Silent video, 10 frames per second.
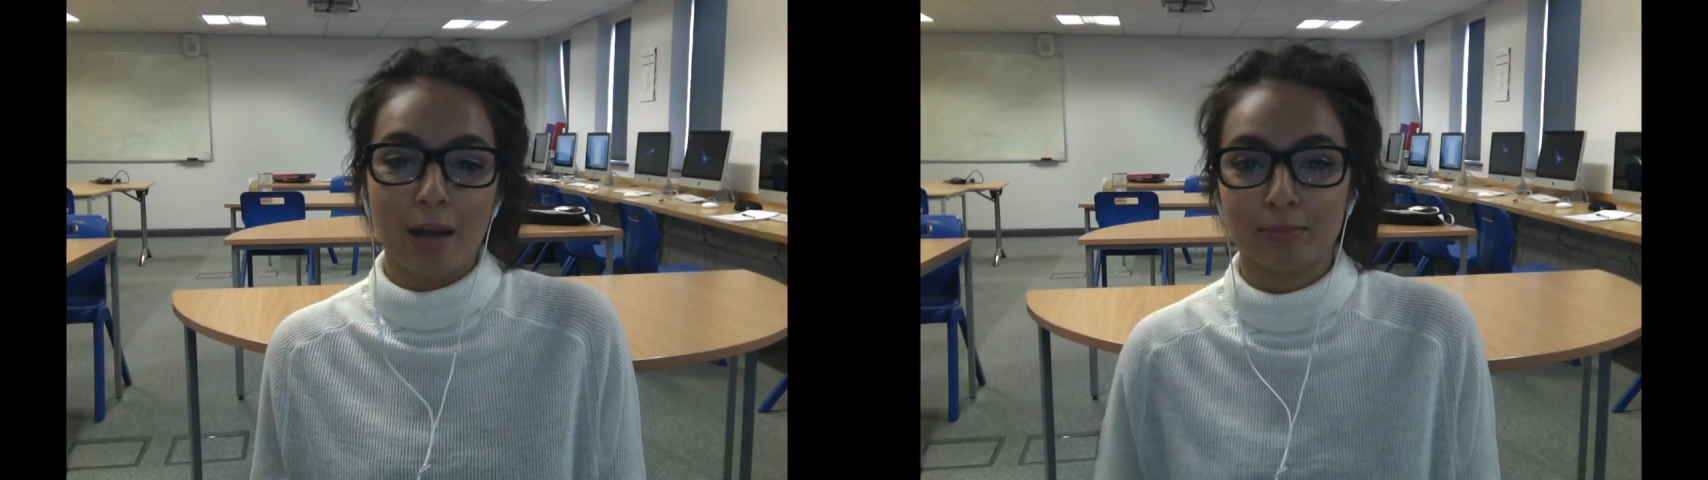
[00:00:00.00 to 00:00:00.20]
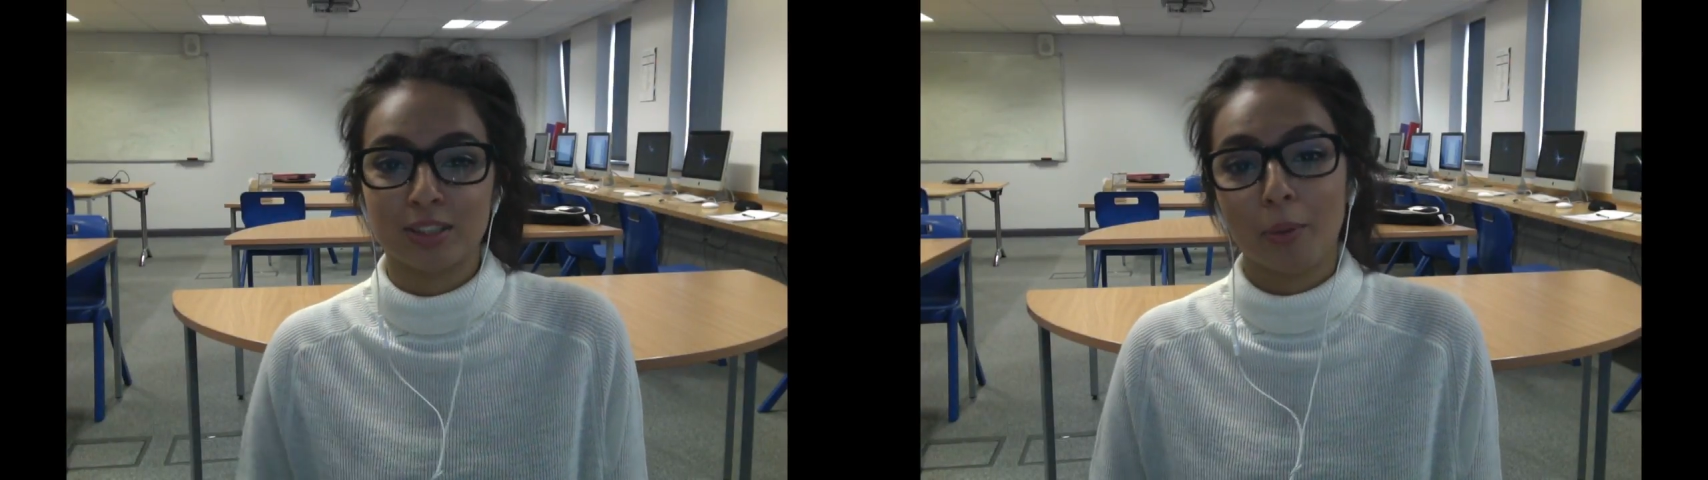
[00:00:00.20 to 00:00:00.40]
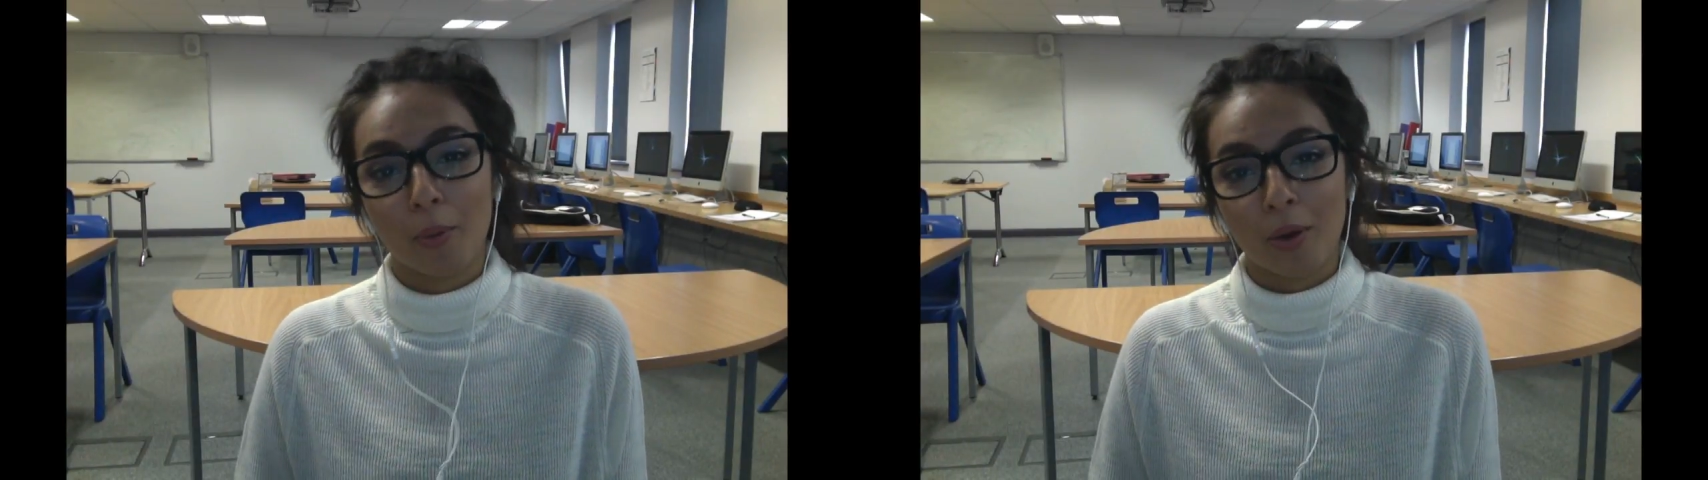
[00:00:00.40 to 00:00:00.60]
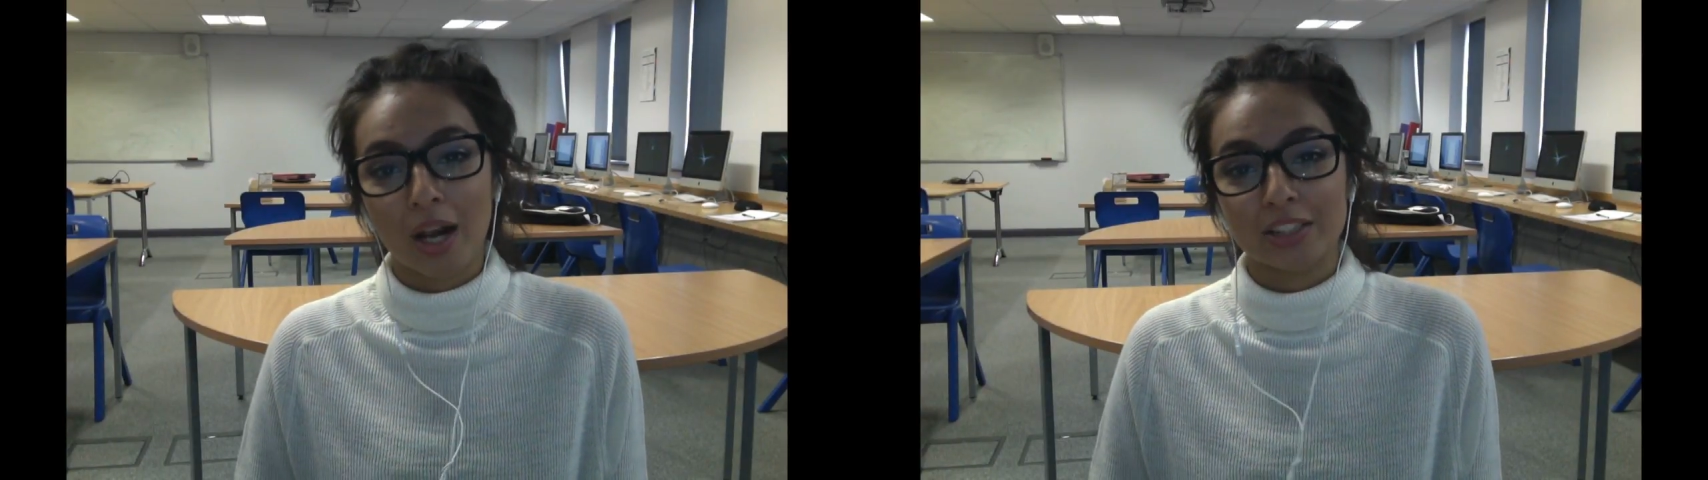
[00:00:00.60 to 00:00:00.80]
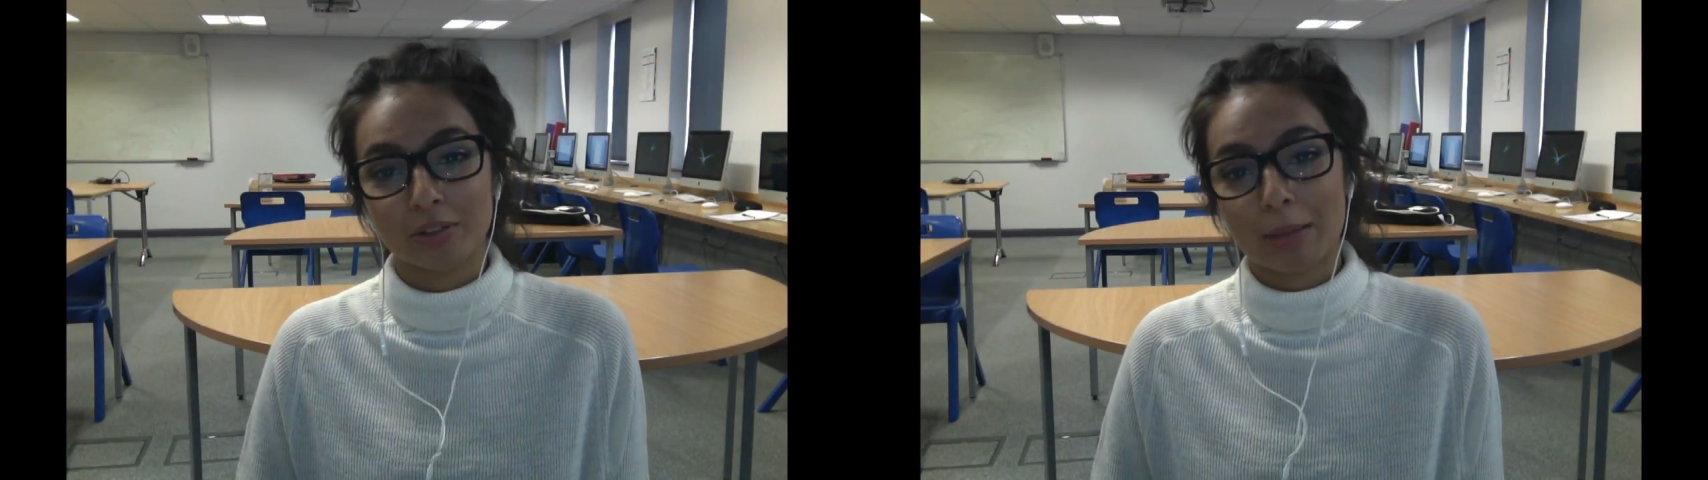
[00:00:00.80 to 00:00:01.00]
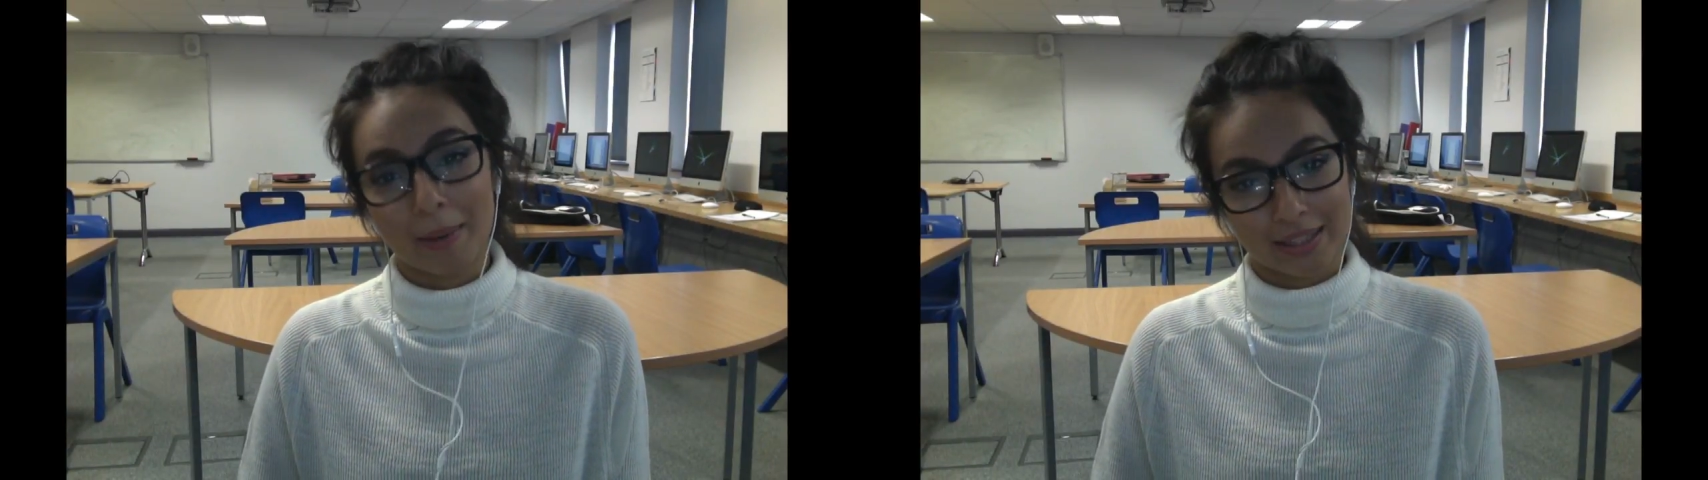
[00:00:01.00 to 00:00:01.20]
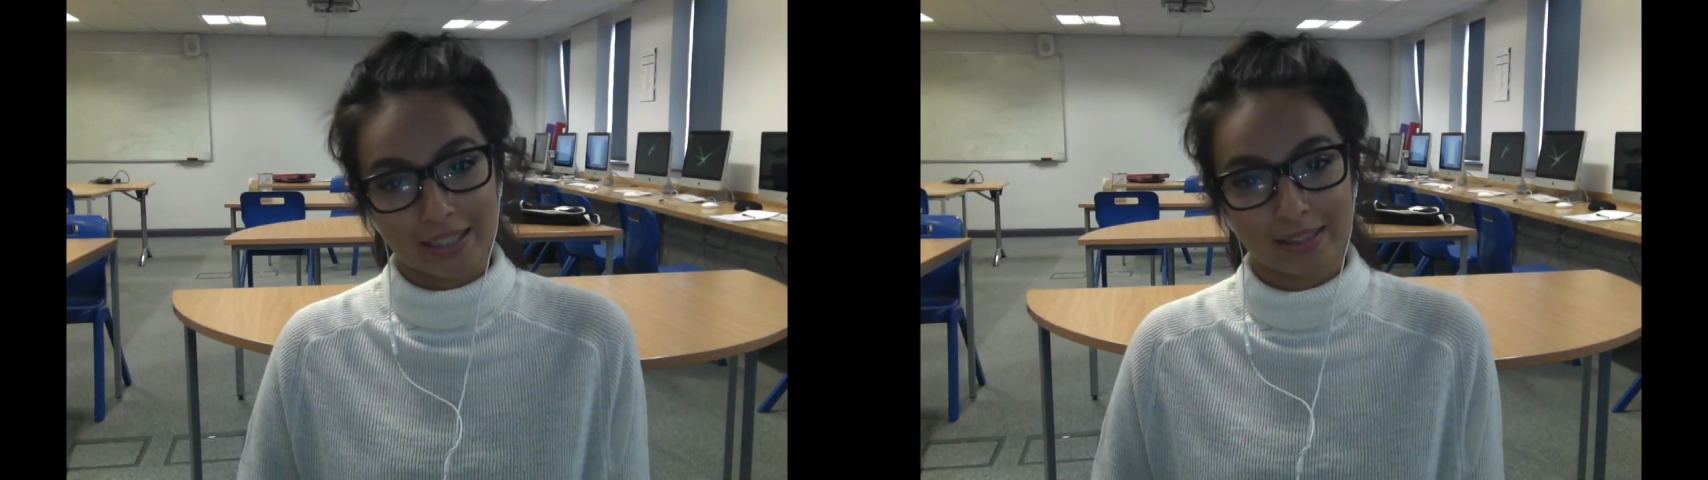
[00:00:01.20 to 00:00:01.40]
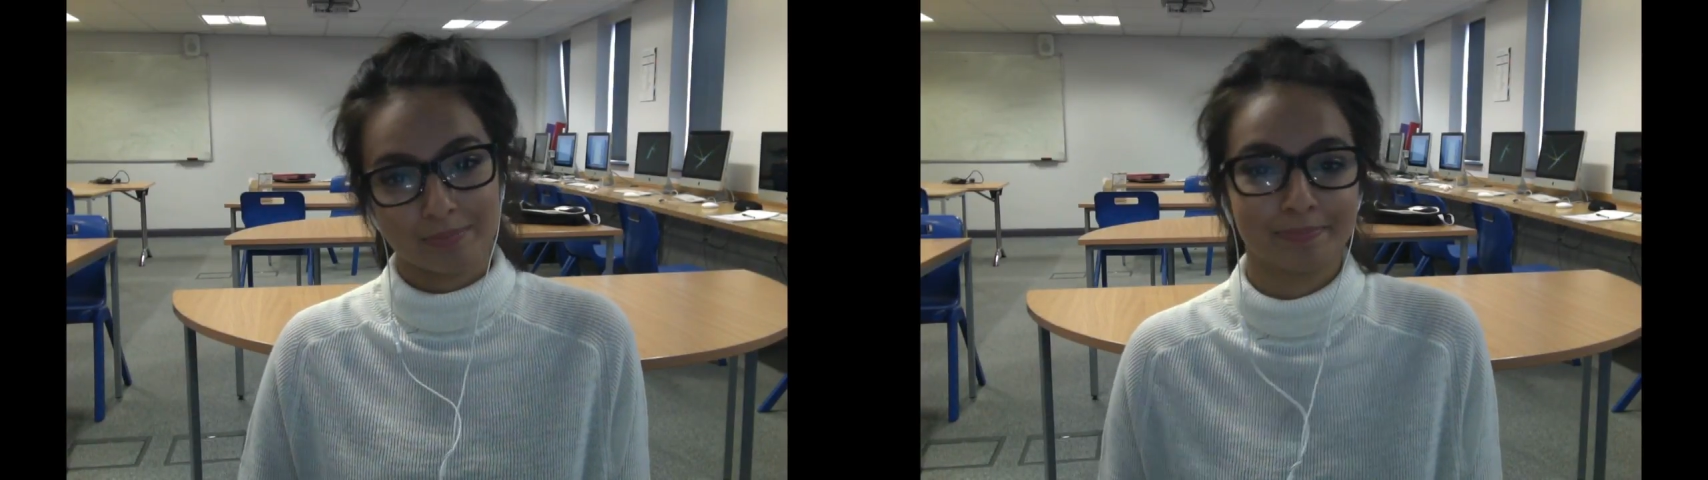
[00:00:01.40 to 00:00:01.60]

So it all ends really badly.